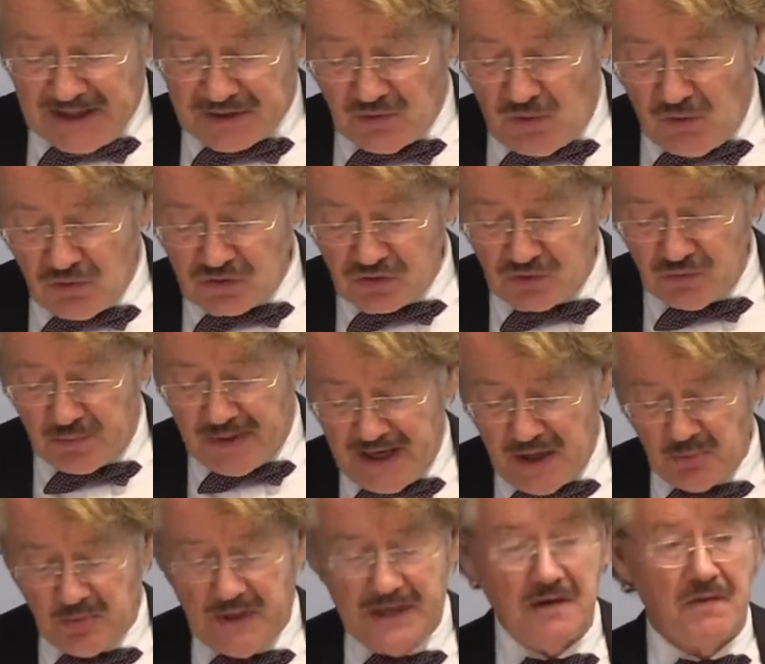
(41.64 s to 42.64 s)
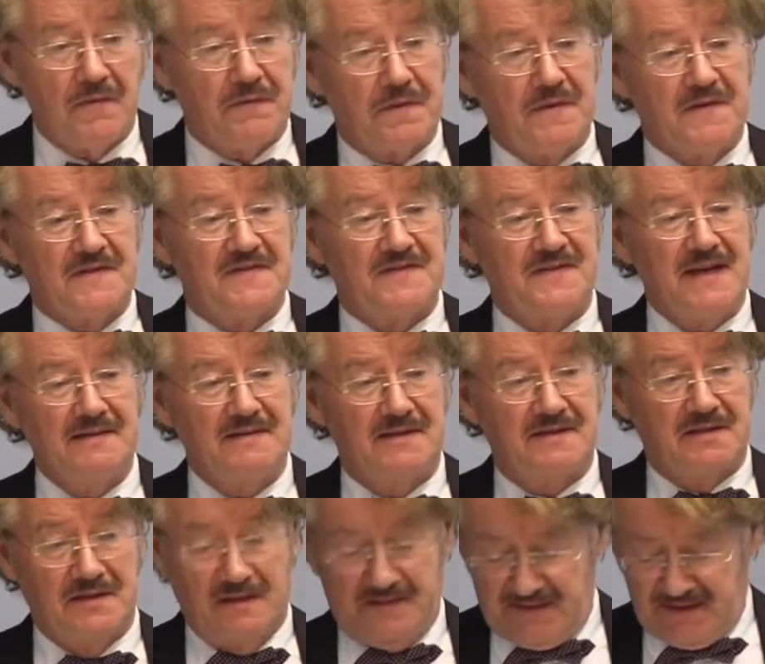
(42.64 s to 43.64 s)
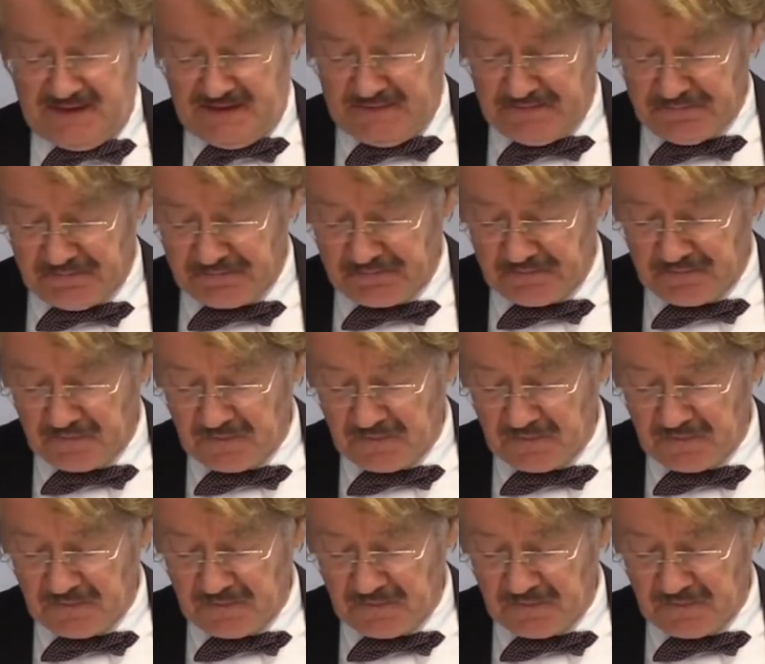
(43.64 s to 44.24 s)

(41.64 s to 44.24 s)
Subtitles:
but also by way of the senses.